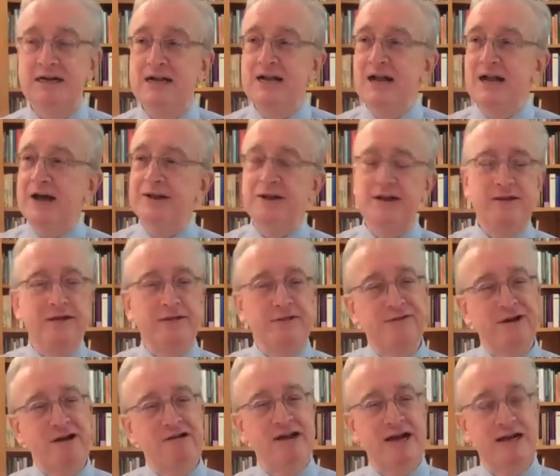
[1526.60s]
And then at the
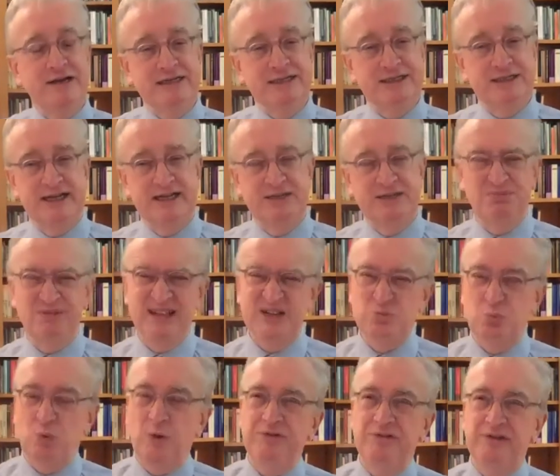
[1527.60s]
very end, he says, But there's
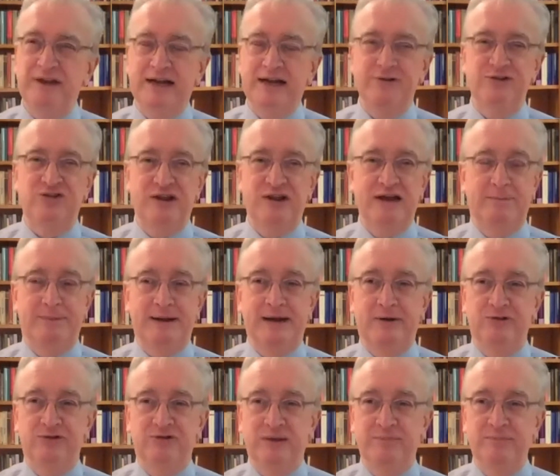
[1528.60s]
one thing I'll say
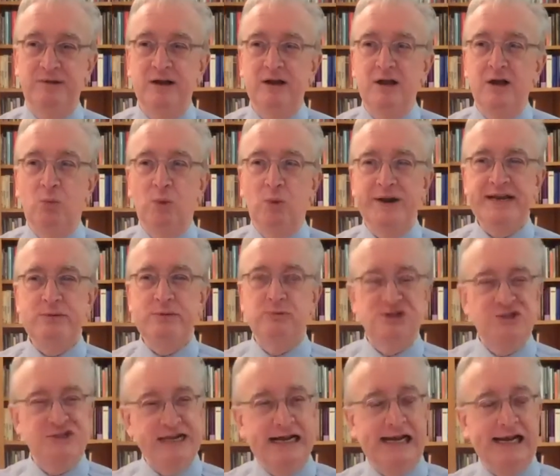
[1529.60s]
about him. When he was
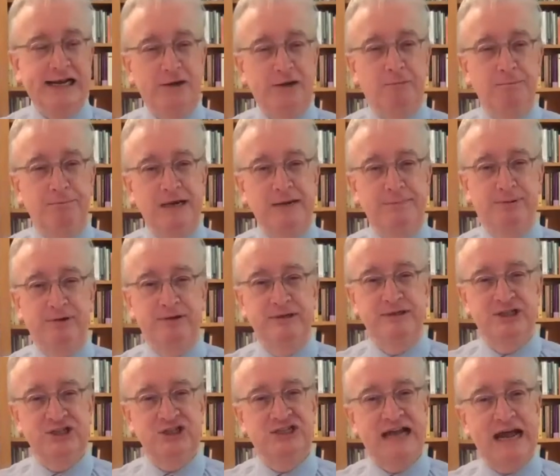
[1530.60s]
kneeling on people and
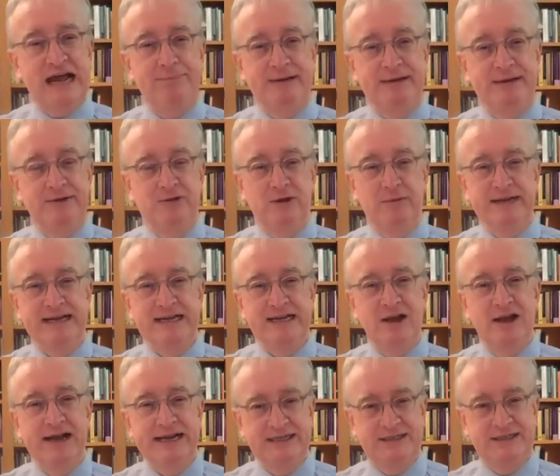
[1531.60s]
stabbing them, he
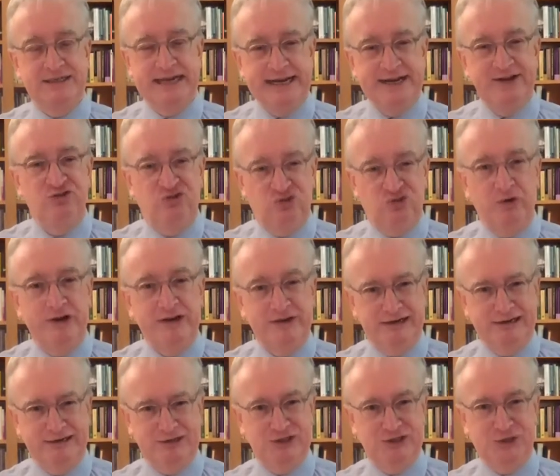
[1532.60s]
liked, he enjoyed
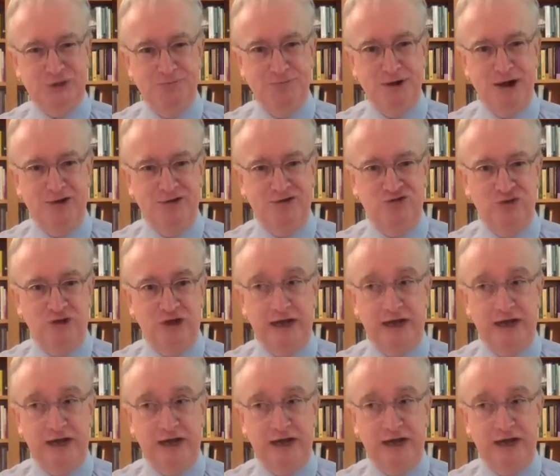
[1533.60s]
it too much.